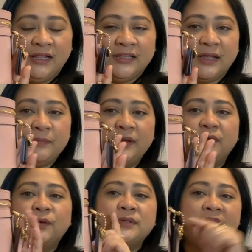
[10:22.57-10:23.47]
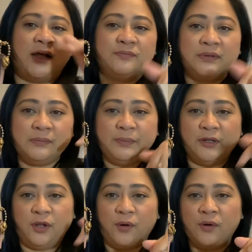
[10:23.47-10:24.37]
let me know down
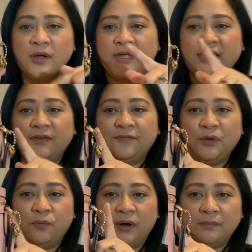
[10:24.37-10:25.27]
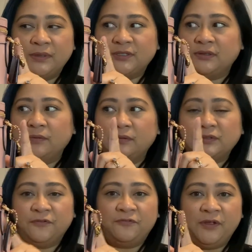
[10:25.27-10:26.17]
below if you want me
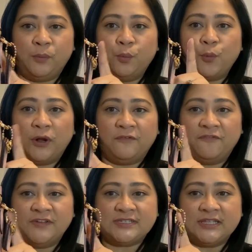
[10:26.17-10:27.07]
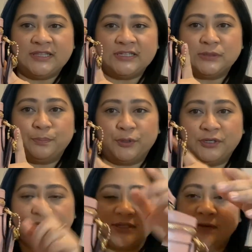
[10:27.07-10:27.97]
to film what fits in this
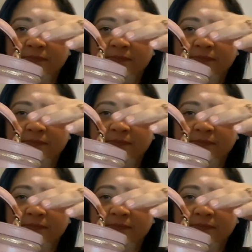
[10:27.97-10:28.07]
purse.